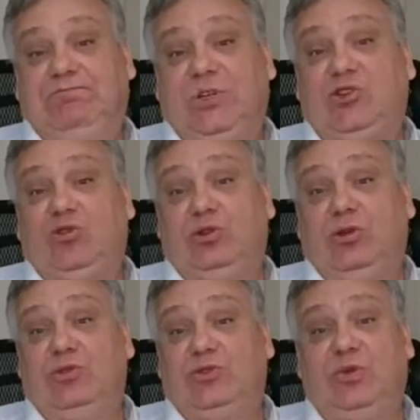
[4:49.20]
It should
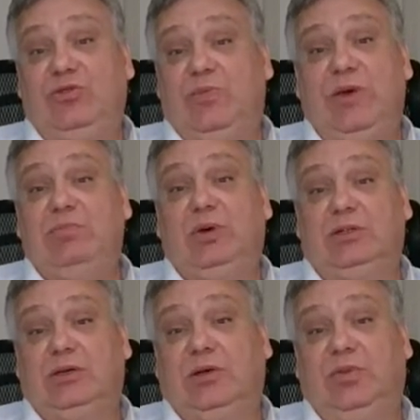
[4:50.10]
also be remembered
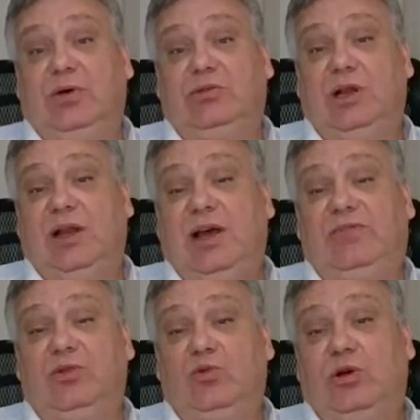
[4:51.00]
about the life
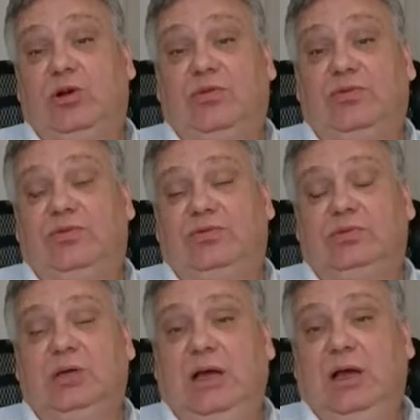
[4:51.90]
and work of
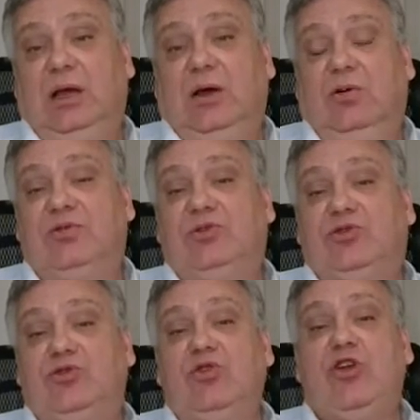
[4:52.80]
the
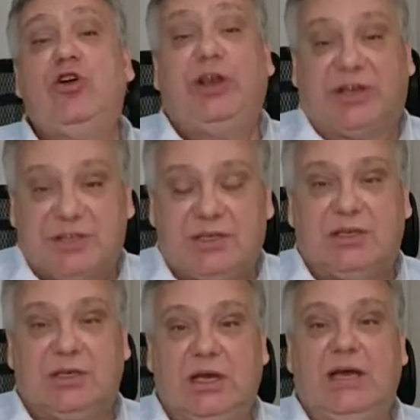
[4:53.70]
two Rurichs,
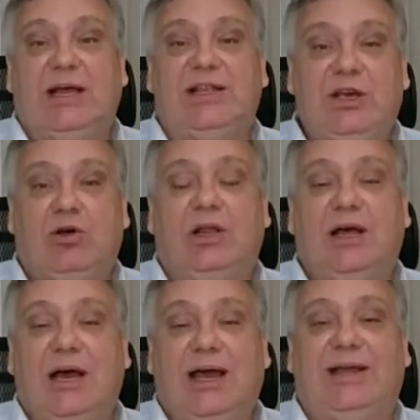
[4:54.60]

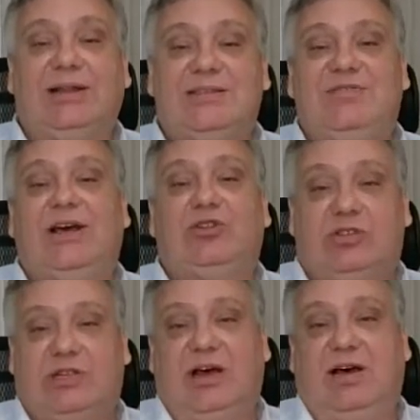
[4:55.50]
Nikolai and
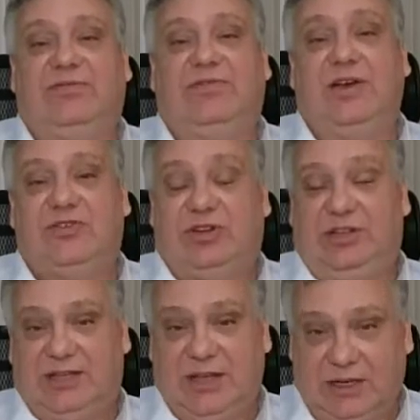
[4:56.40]
Sviatoslav, father and
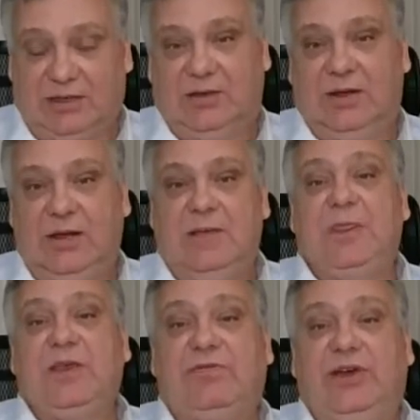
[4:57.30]
son,
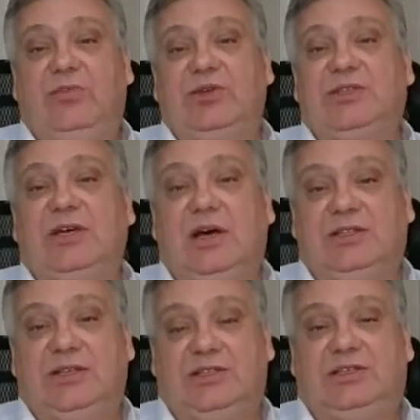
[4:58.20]
famous
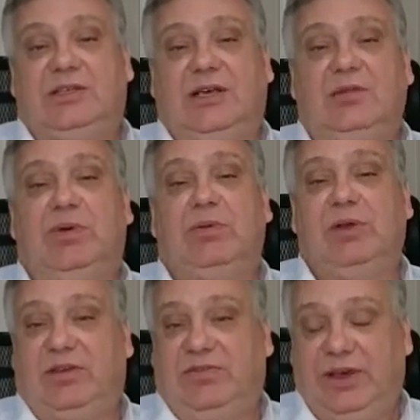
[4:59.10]
artists and
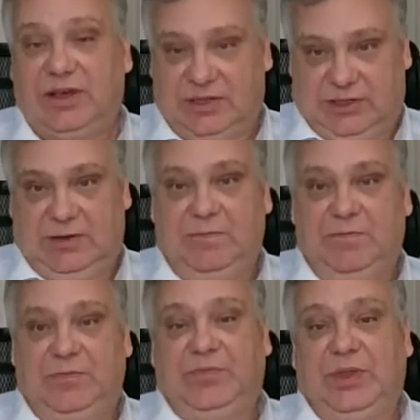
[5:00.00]
public figures.
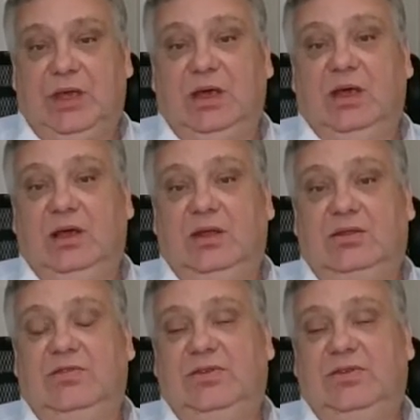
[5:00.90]
In the